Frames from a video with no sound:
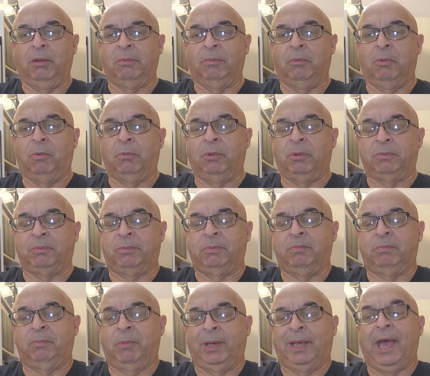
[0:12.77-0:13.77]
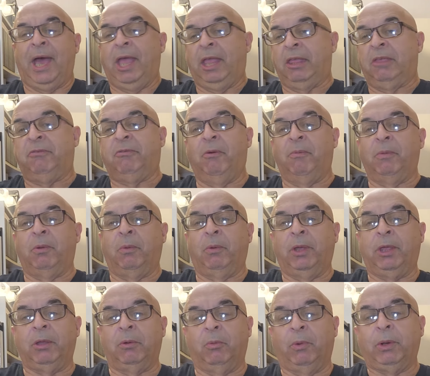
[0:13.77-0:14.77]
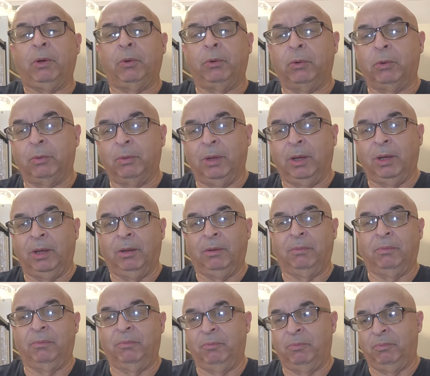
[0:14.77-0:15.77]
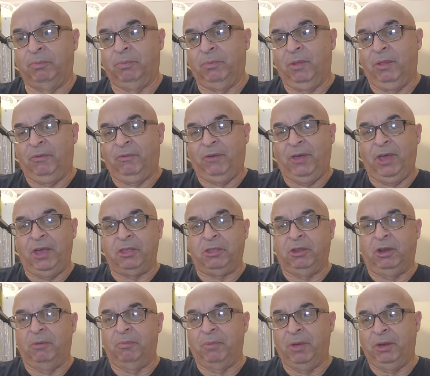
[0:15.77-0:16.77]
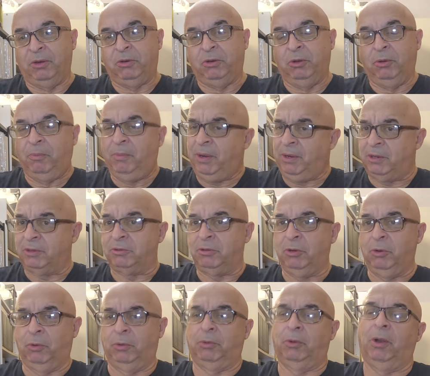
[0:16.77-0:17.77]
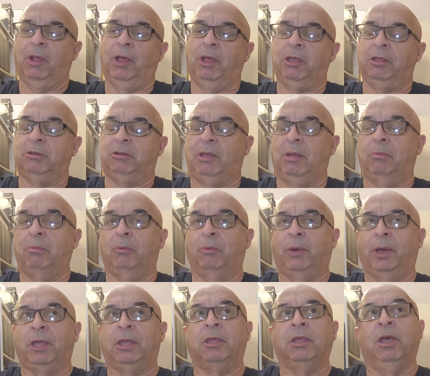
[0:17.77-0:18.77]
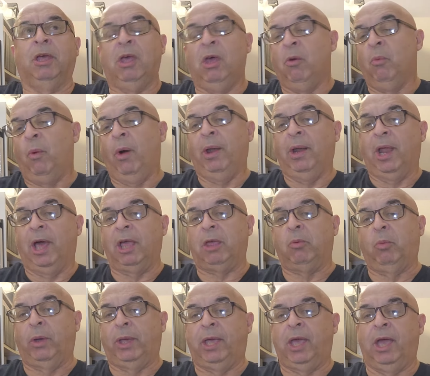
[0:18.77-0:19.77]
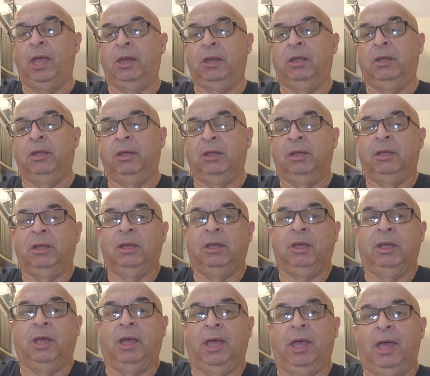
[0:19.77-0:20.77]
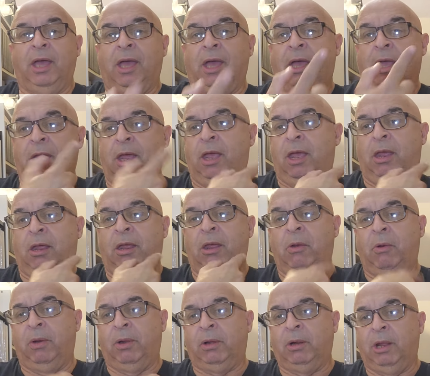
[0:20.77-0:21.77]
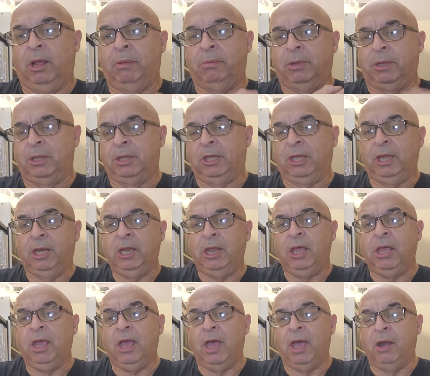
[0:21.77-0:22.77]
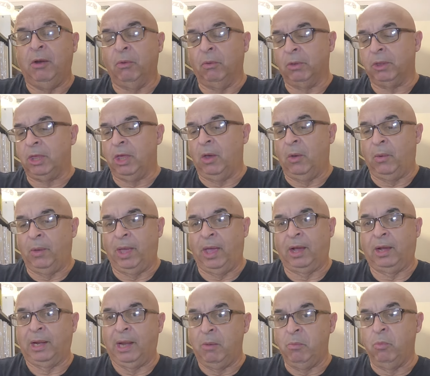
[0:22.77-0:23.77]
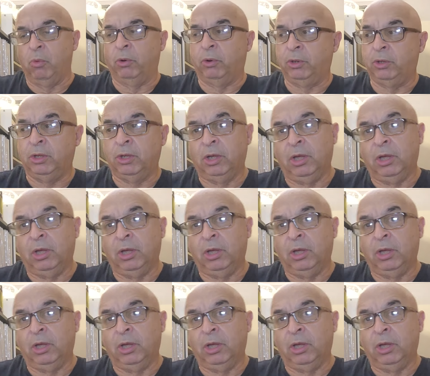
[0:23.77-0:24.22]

my gains from the recent record fairs that I've been to. I've been to two in the last couple of weeks. One last weekend, and here in Glebe in Sydney, and also at Glenwood,